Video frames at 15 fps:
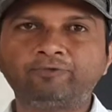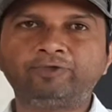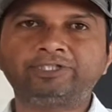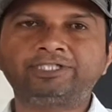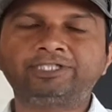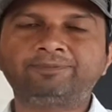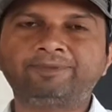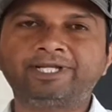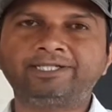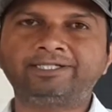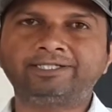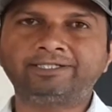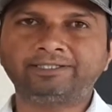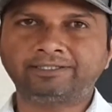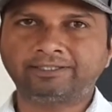which is
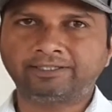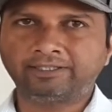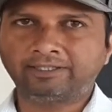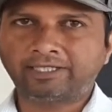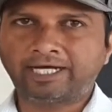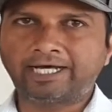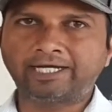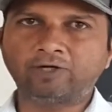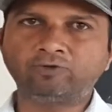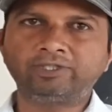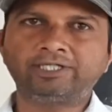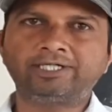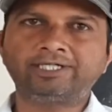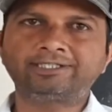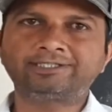present around
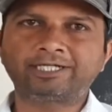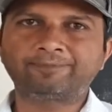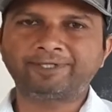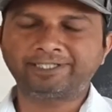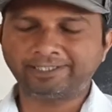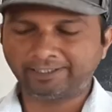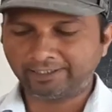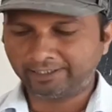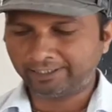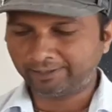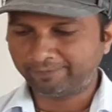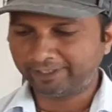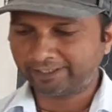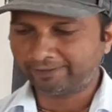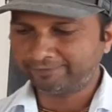the earth surface, it
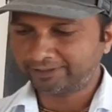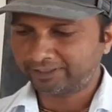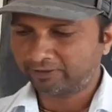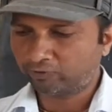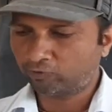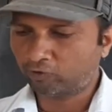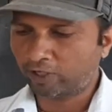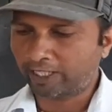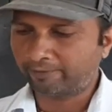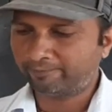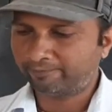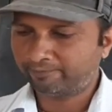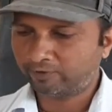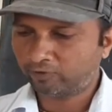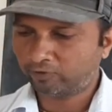becomes warm.
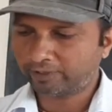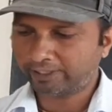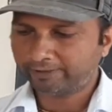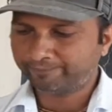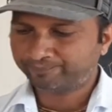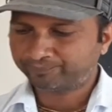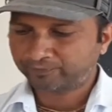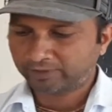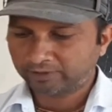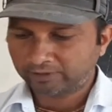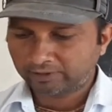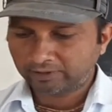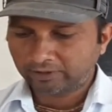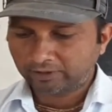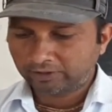Okay.
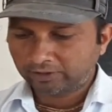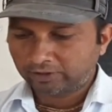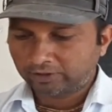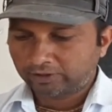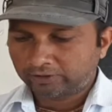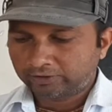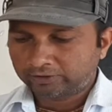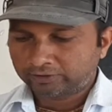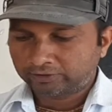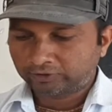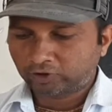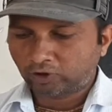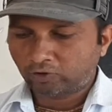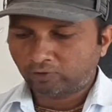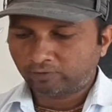
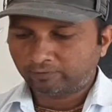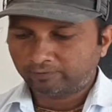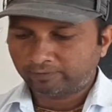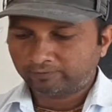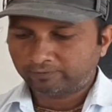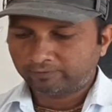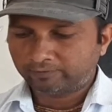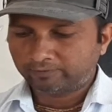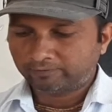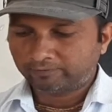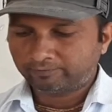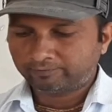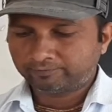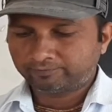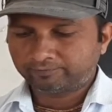So
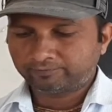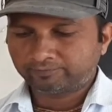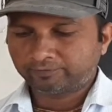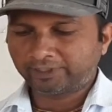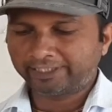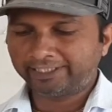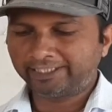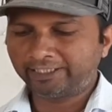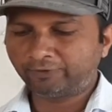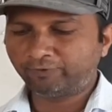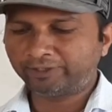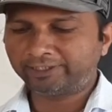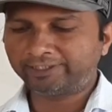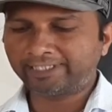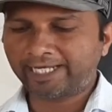the heat
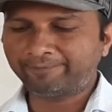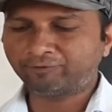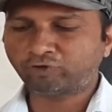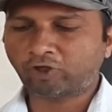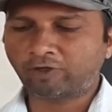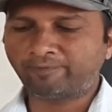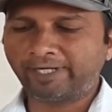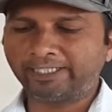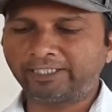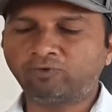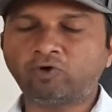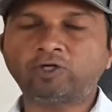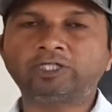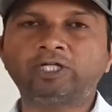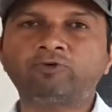which is absorbed by
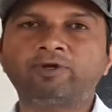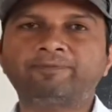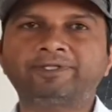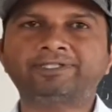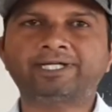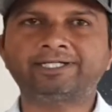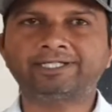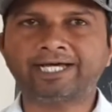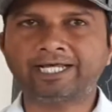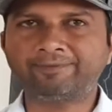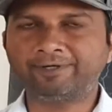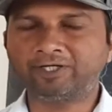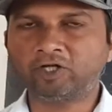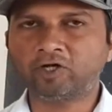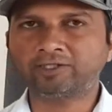the water vapors and
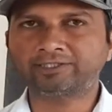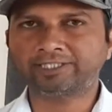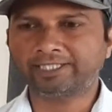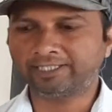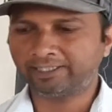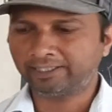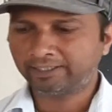carbon dioxide,